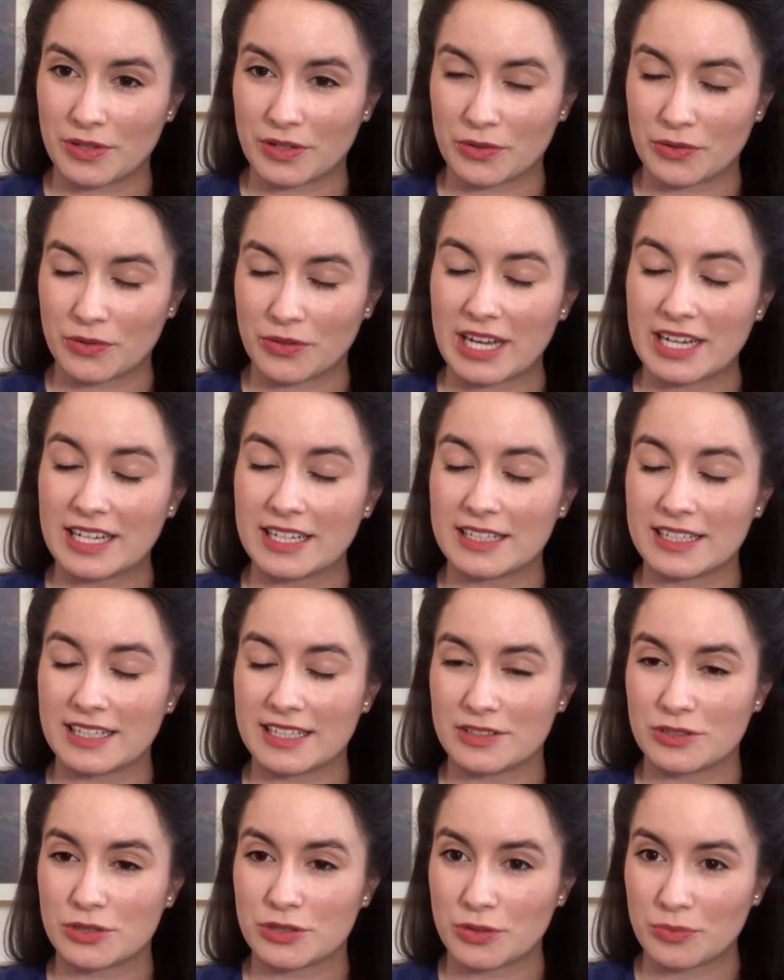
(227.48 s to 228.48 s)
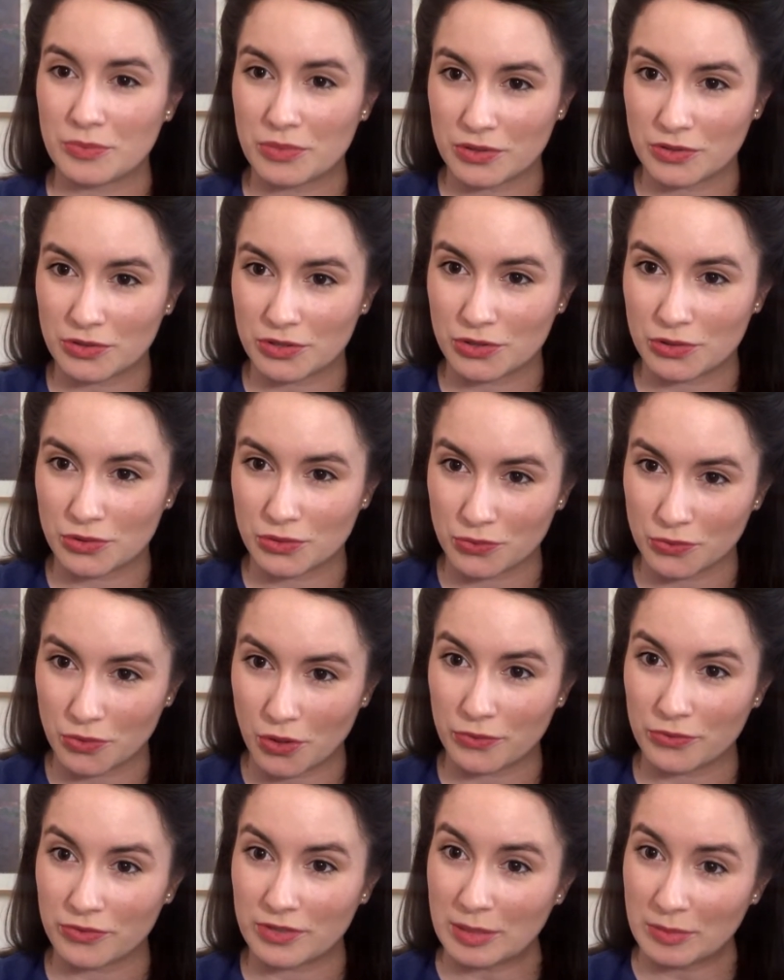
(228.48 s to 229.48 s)
created in tribute to
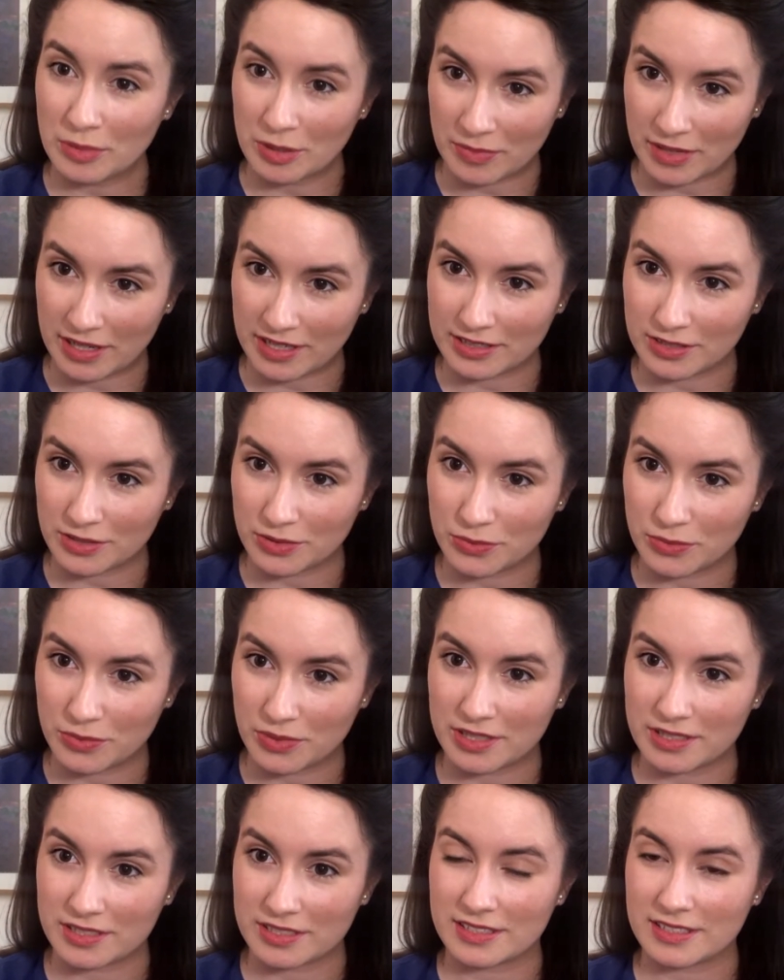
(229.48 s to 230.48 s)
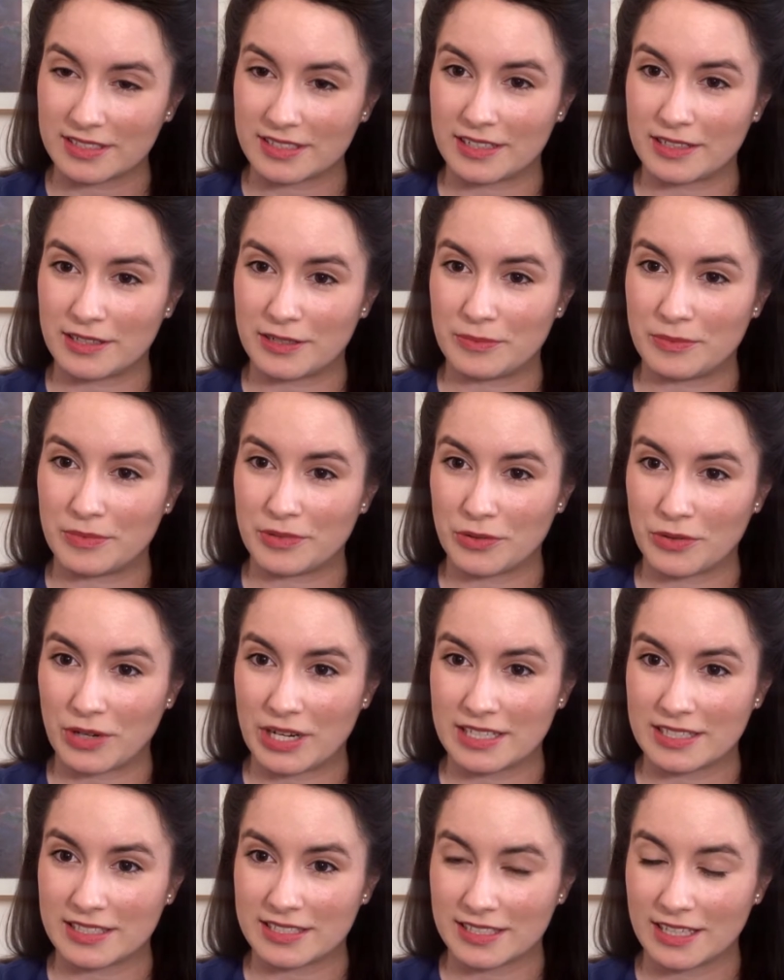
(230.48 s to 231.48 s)
Rolf Liebermann, who was a
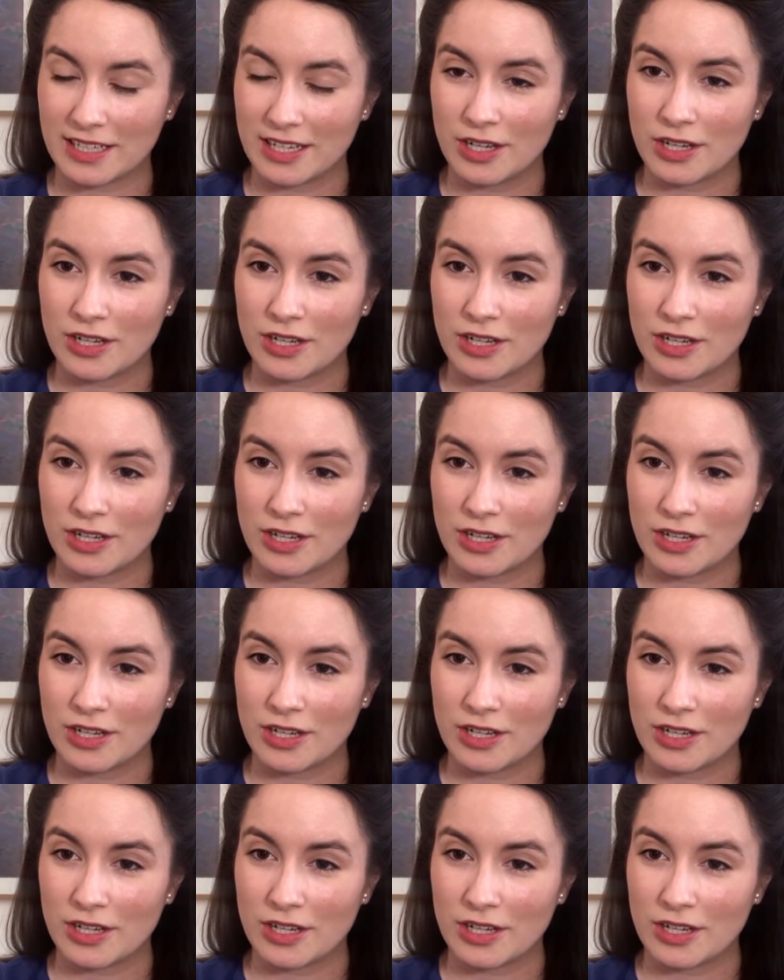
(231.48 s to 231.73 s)
great